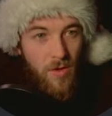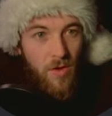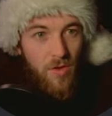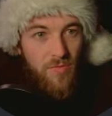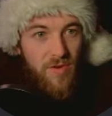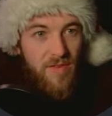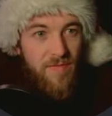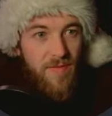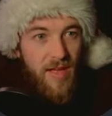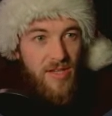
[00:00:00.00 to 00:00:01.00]
Already
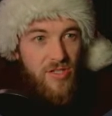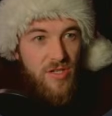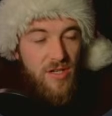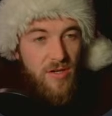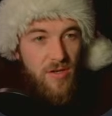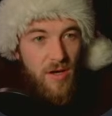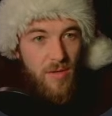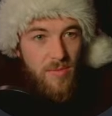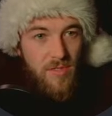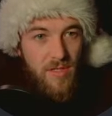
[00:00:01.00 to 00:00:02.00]
flashed here
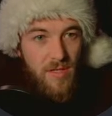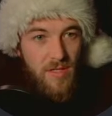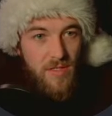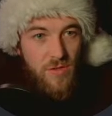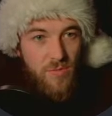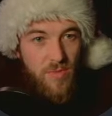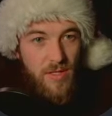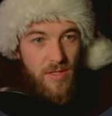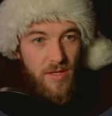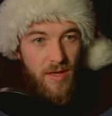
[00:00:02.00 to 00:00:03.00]
obviously needs to
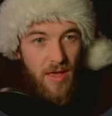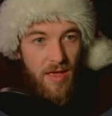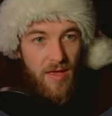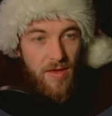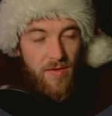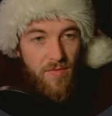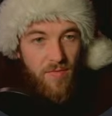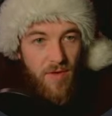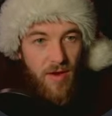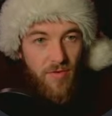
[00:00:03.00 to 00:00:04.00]
be a
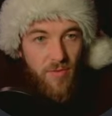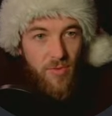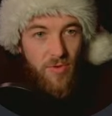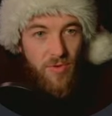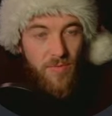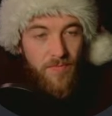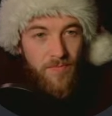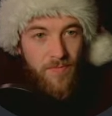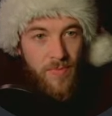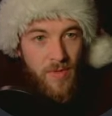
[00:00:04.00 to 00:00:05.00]
variable,
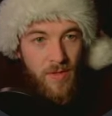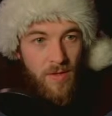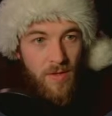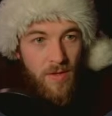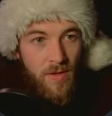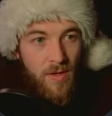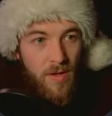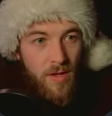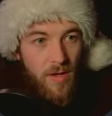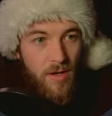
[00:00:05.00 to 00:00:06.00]

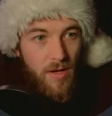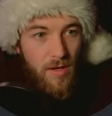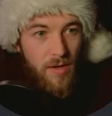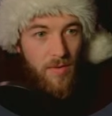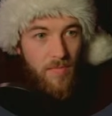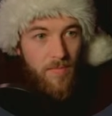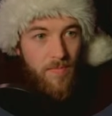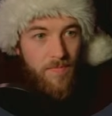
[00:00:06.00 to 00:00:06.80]
so